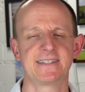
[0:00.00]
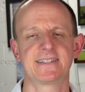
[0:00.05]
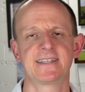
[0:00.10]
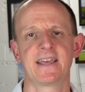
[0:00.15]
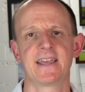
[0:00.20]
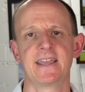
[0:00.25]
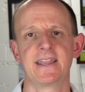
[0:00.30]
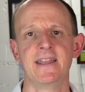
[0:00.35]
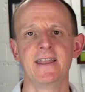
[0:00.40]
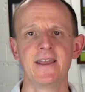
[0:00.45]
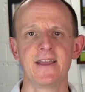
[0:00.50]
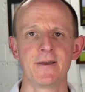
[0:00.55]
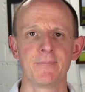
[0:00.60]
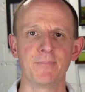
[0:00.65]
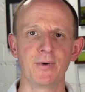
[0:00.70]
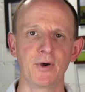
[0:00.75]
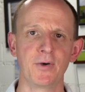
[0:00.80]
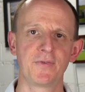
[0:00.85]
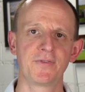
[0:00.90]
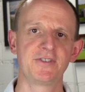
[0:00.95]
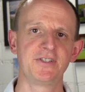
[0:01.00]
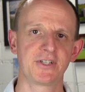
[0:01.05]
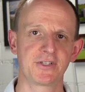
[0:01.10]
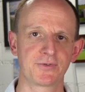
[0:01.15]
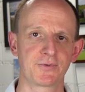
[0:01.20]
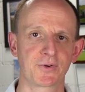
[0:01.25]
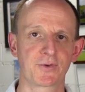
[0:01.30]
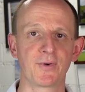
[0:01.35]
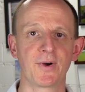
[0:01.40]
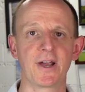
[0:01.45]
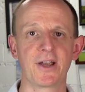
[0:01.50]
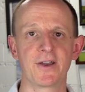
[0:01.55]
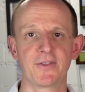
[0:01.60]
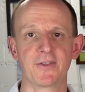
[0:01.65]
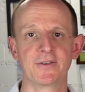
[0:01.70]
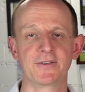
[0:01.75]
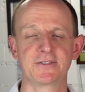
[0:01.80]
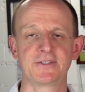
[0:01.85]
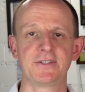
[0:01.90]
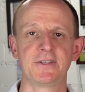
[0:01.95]
site both just require
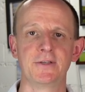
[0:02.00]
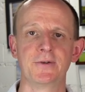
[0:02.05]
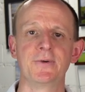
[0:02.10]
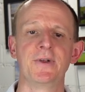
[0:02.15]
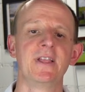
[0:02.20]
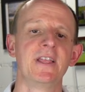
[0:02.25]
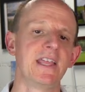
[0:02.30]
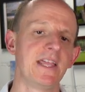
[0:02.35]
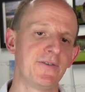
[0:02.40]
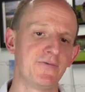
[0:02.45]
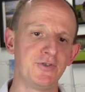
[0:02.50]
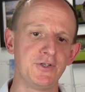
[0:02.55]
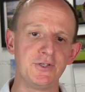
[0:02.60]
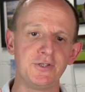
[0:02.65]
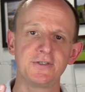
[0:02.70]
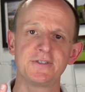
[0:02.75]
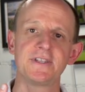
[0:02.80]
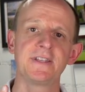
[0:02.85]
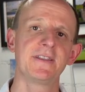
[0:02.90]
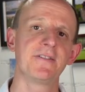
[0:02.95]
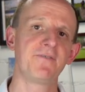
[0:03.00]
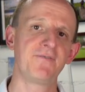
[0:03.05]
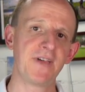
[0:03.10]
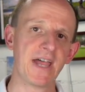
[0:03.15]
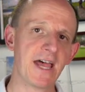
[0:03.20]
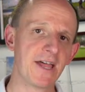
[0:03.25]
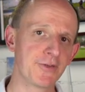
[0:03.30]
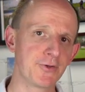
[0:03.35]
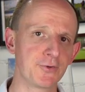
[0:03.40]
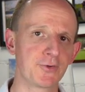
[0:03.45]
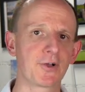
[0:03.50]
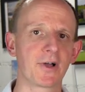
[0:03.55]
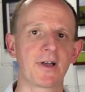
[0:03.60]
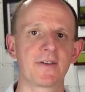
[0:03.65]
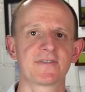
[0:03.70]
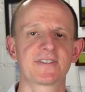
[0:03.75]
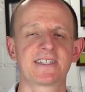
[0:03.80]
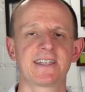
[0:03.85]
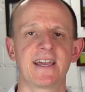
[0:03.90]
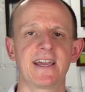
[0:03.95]
those two. If you're using the Value
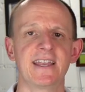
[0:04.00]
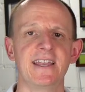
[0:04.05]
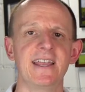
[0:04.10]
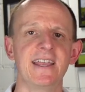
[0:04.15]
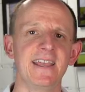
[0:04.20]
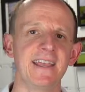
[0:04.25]
Golf site,